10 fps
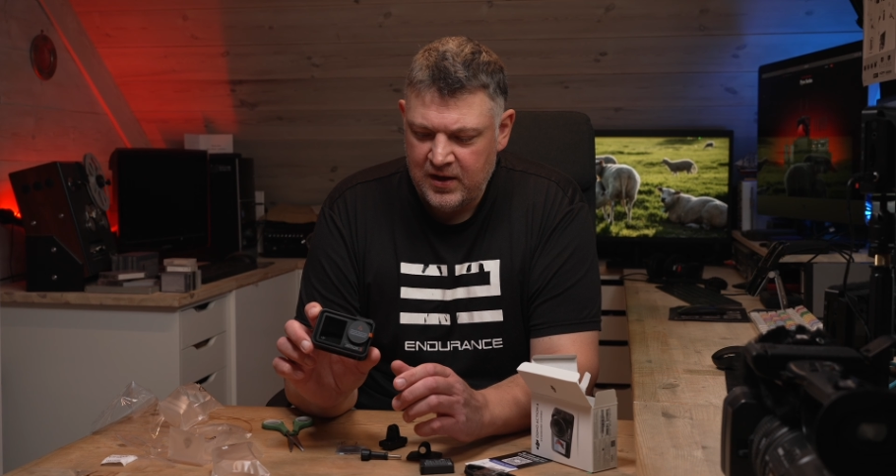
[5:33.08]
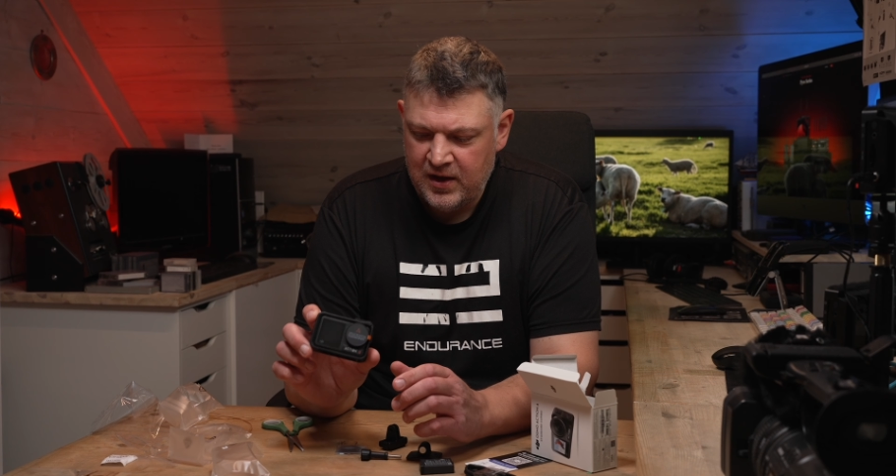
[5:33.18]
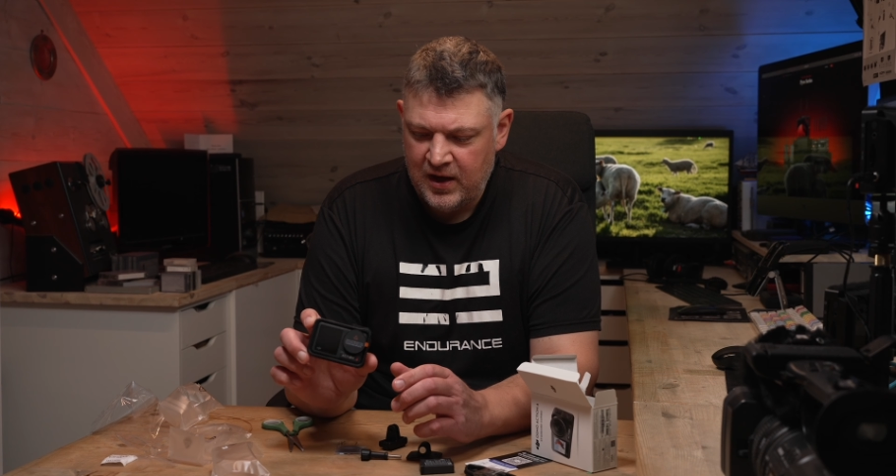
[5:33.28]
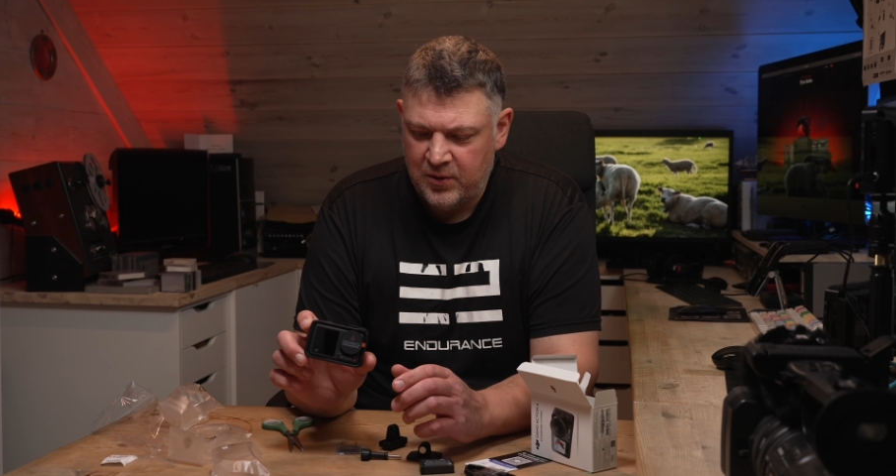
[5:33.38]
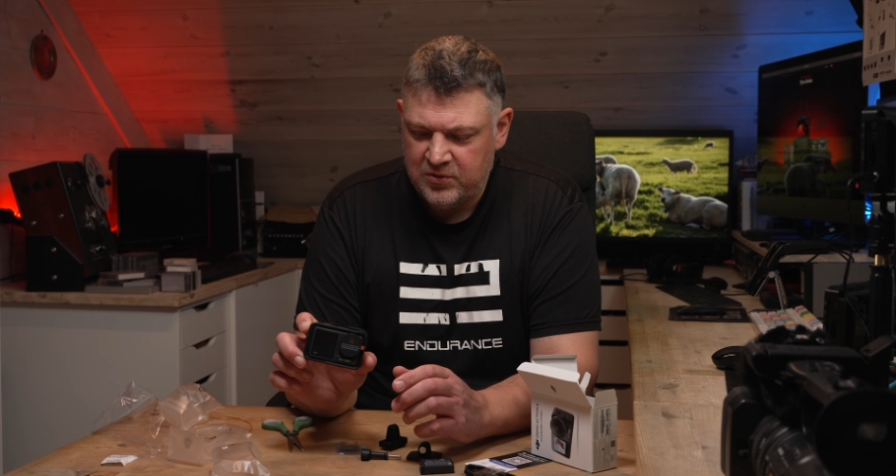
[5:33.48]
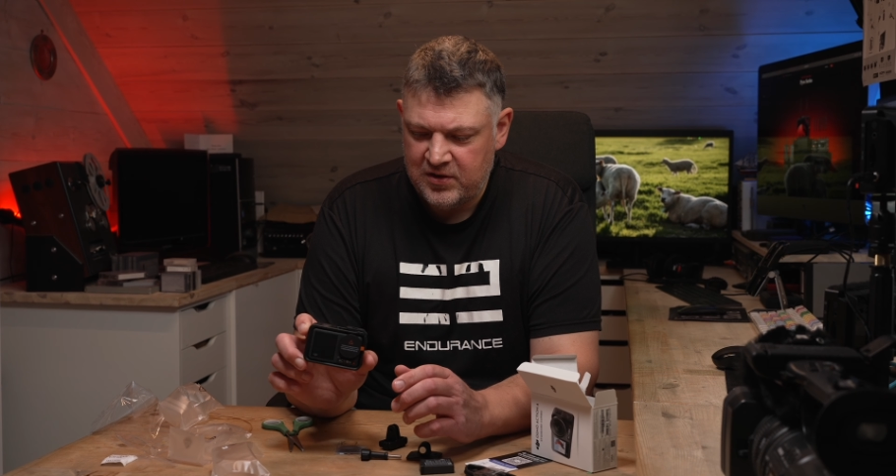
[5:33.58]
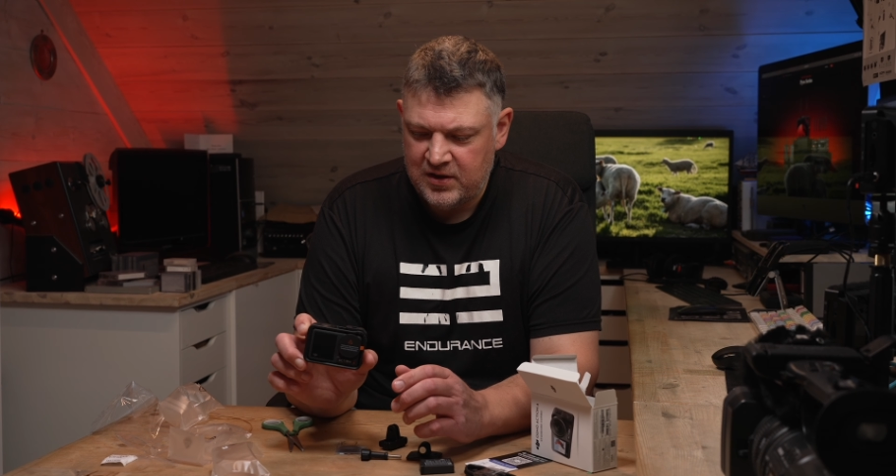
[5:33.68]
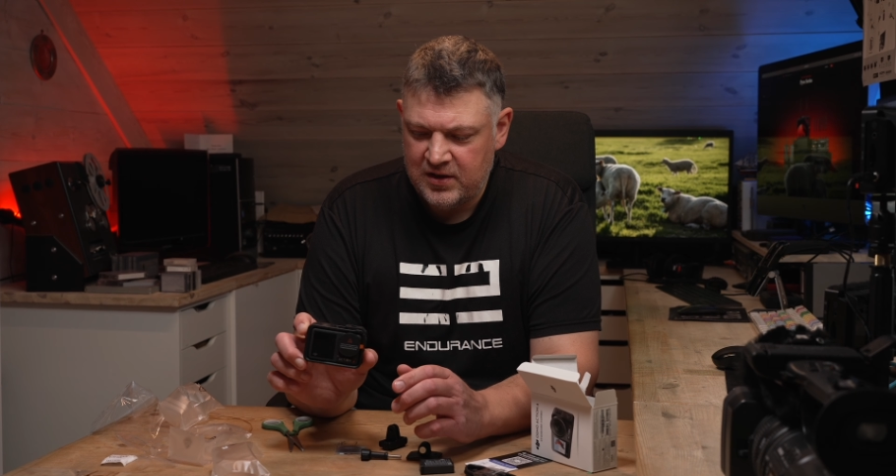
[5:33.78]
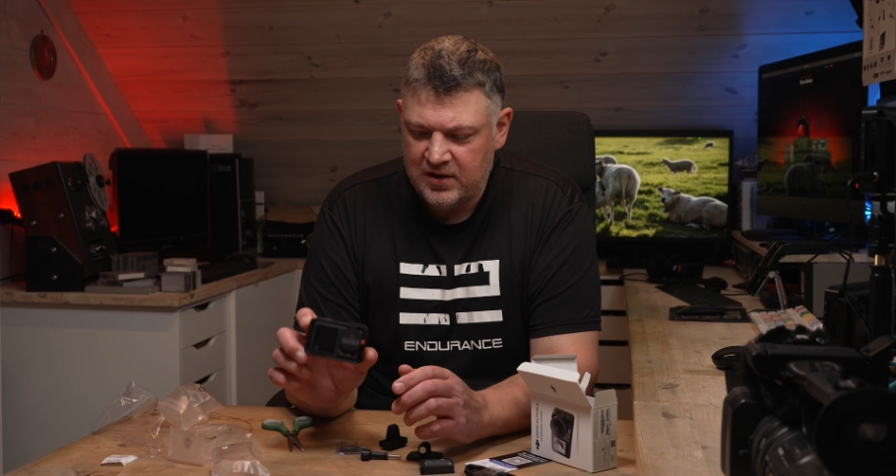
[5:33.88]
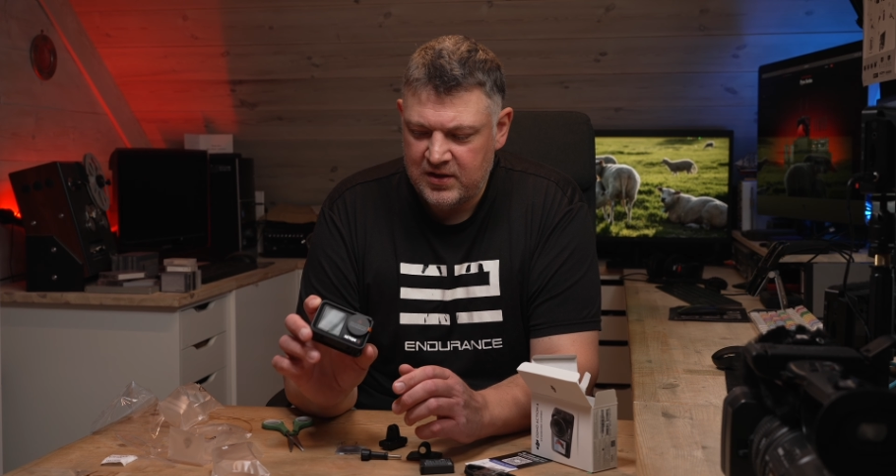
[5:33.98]

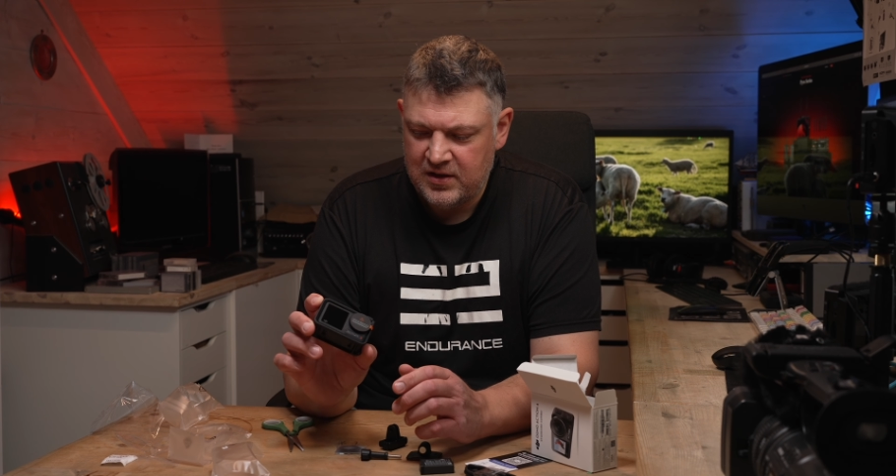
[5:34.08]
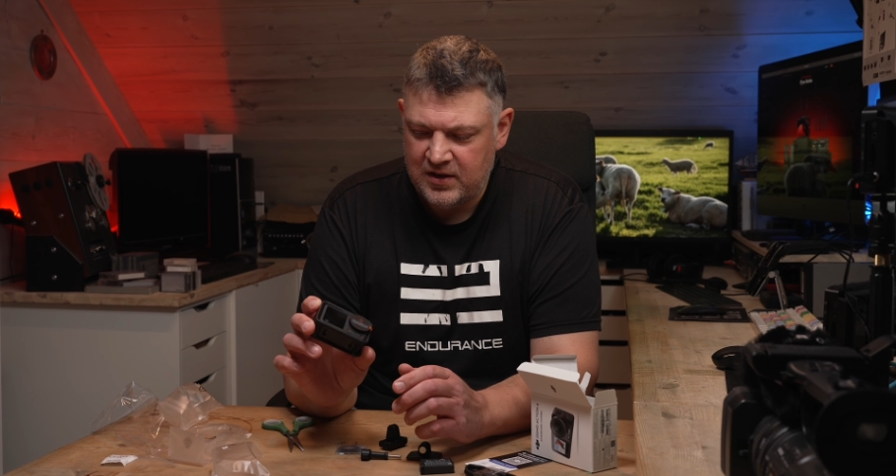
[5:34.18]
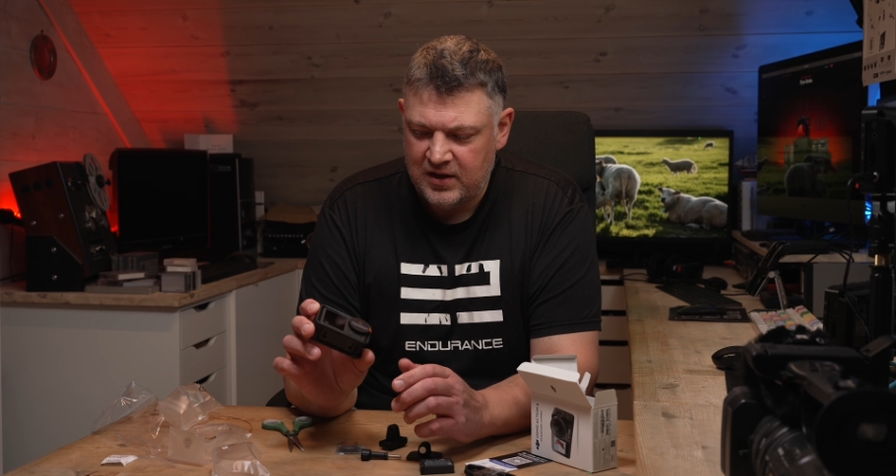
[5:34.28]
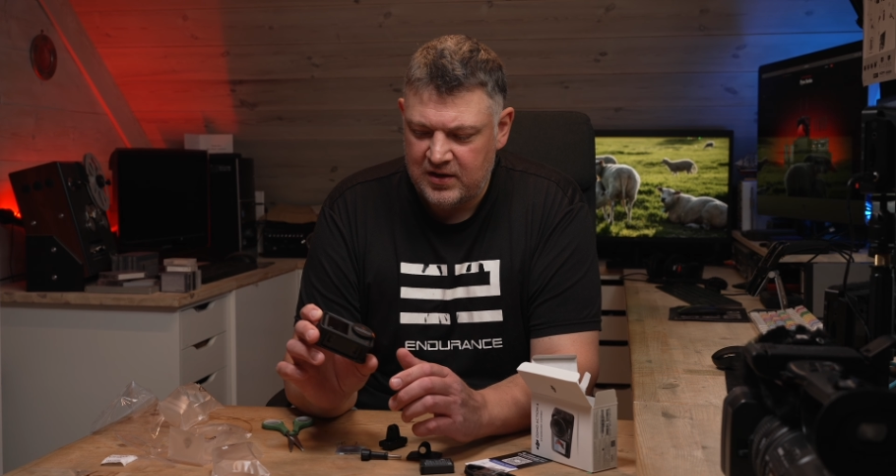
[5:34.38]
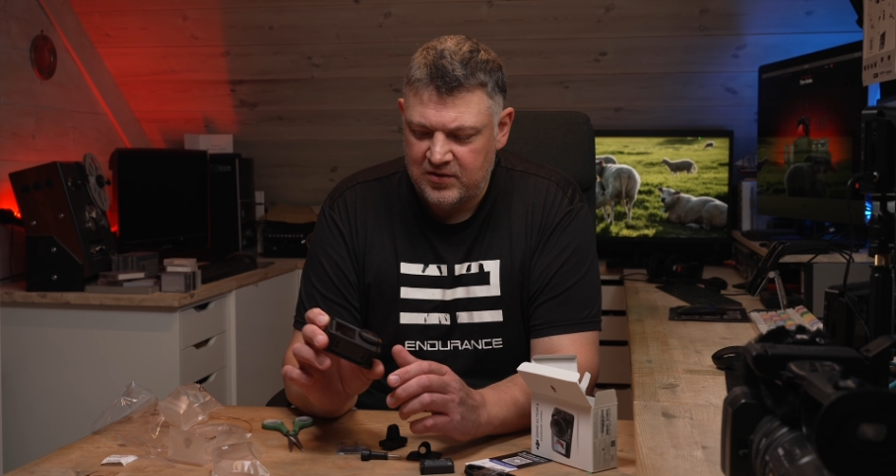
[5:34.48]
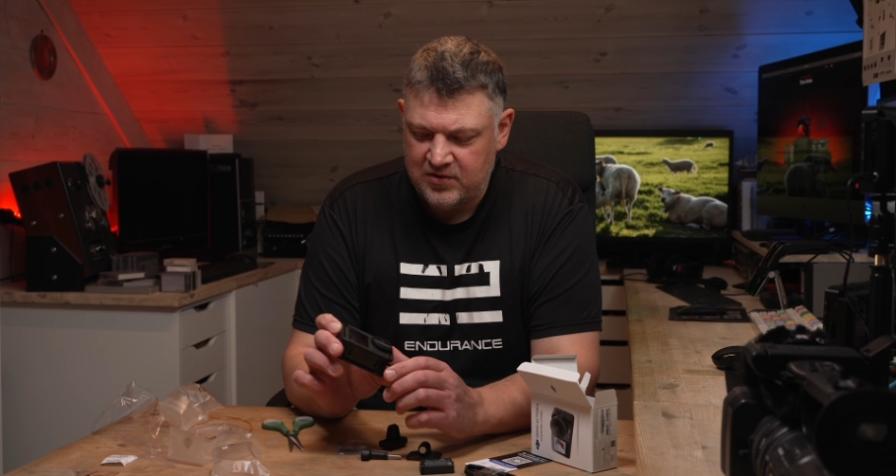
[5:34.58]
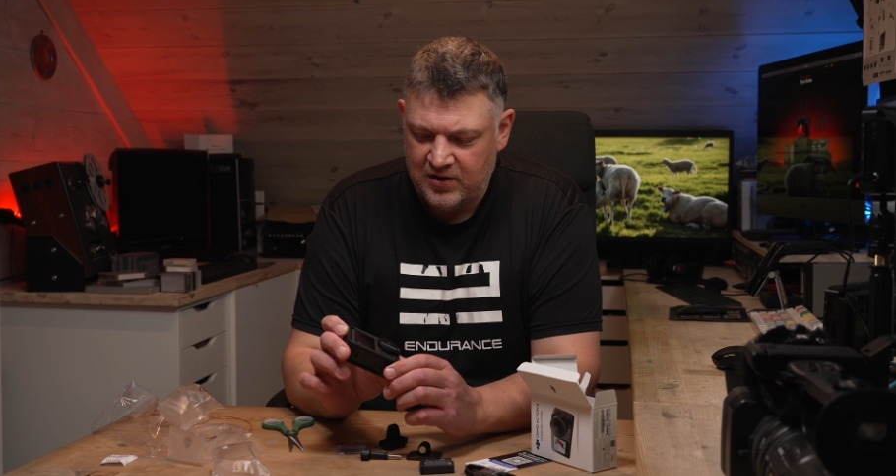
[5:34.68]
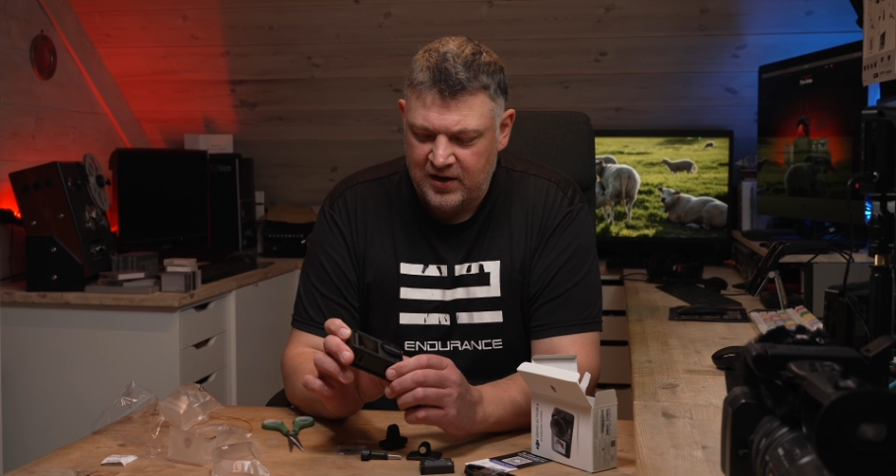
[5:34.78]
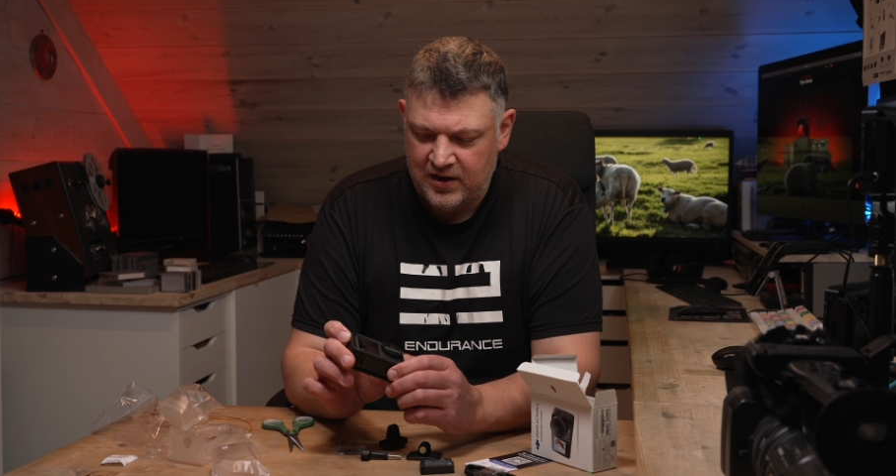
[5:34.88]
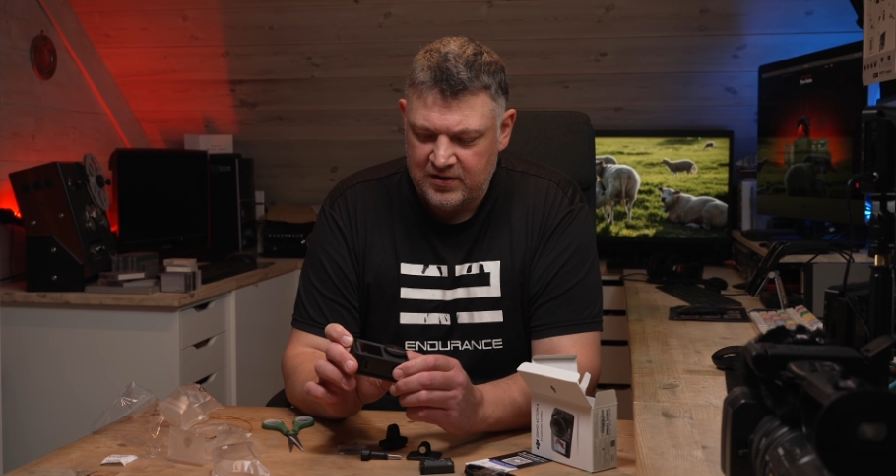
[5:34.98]
housing
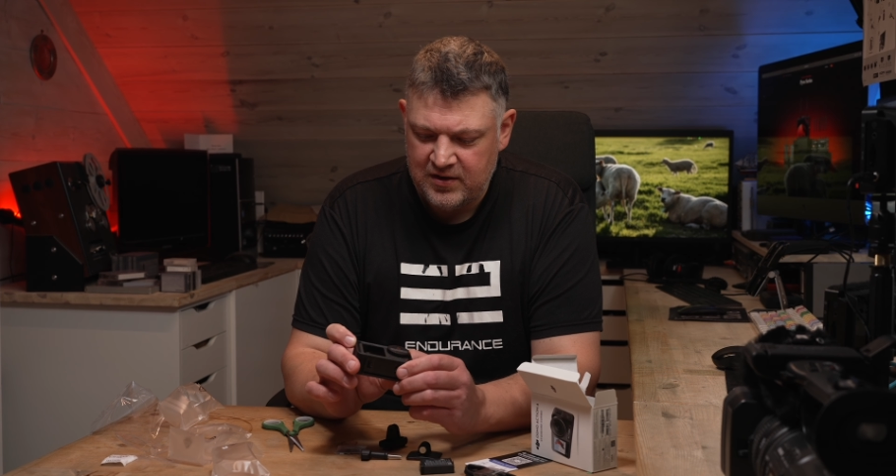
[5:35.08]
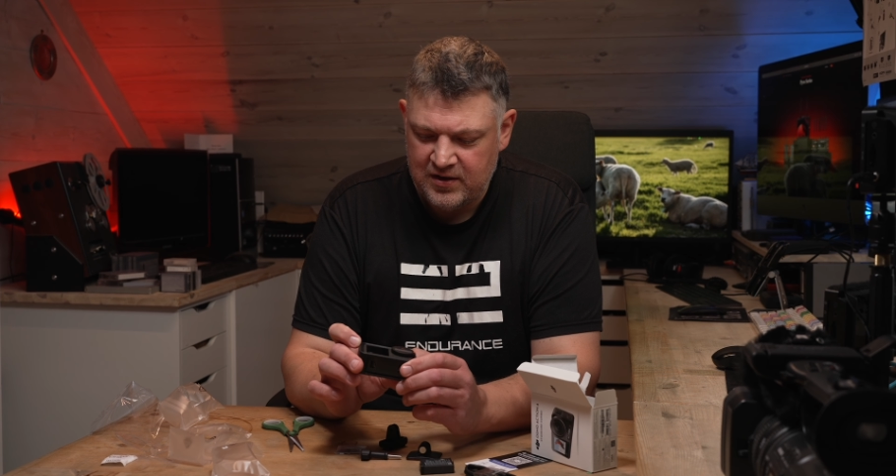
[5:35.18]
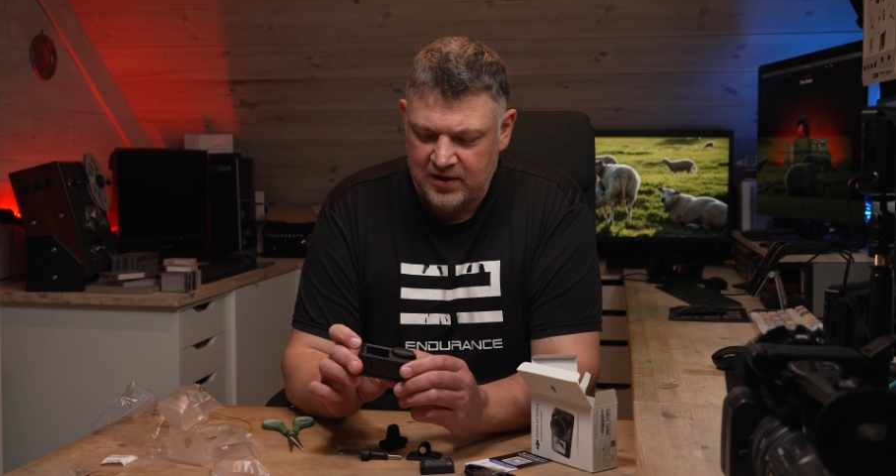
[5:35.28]
inside,